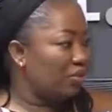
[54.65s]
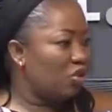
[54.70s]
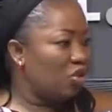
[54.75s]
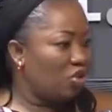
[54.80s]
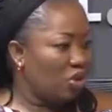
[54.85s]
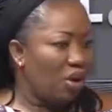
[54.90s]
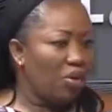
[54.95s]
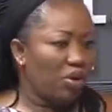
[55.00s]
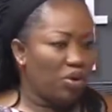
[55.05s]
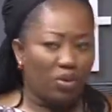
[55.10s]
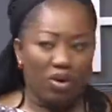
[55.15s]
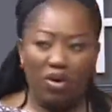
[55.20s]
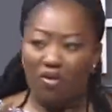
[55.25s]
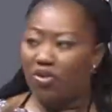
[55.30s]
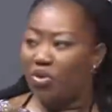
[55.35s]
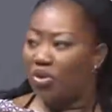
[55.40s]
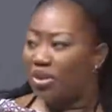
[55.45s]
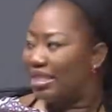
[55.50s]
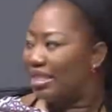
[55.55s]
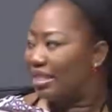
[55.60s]
So I was one of
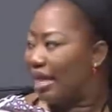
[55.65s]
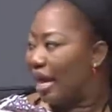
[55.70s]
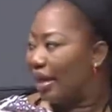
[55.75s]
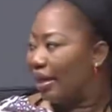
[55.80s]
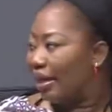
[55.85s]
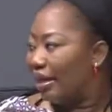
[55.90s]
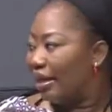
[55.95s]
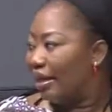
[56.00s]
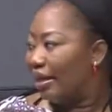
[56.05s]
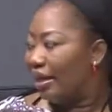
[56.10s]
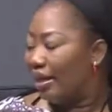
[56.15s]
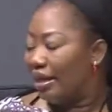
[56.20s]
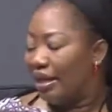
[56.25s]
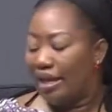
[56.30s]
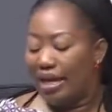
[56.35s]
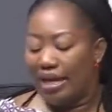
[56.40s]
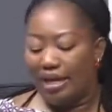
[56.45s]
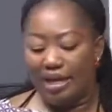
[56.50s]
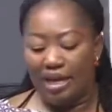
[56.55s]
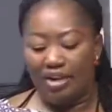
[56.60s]
those stuck
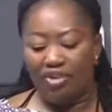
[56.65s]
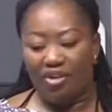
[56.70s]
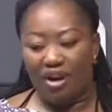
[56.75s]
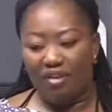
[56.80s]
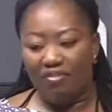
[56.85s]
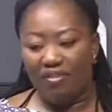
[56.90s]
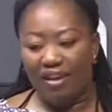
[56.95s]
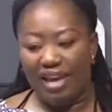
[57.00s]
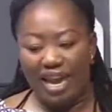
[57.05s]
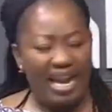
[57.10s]
mm. in the traffic.